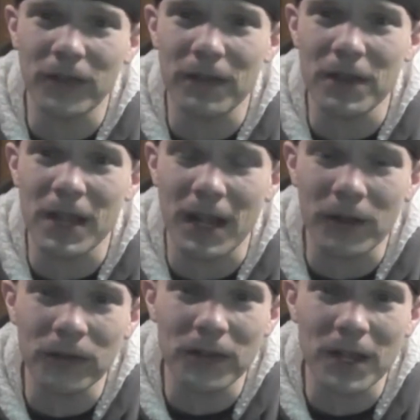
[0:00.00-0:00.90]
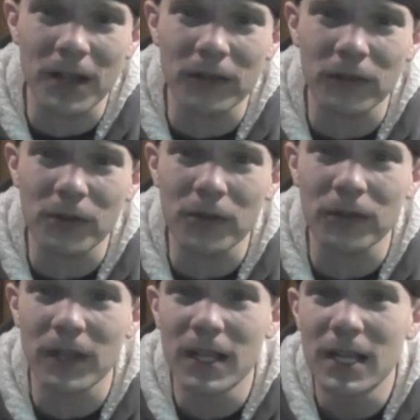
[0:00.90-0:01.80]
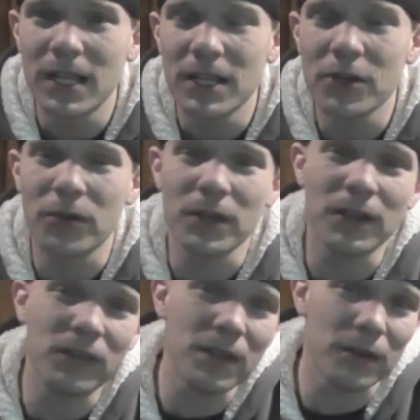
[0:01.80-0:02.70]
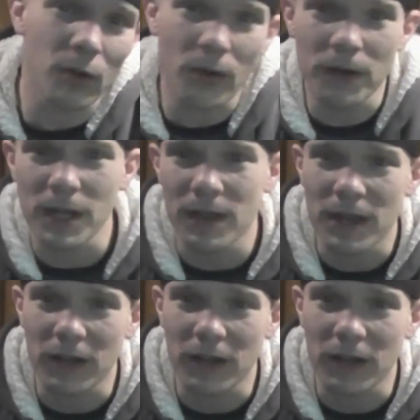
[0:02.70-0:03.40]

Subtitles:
as everything else on the console goes, it's either already on the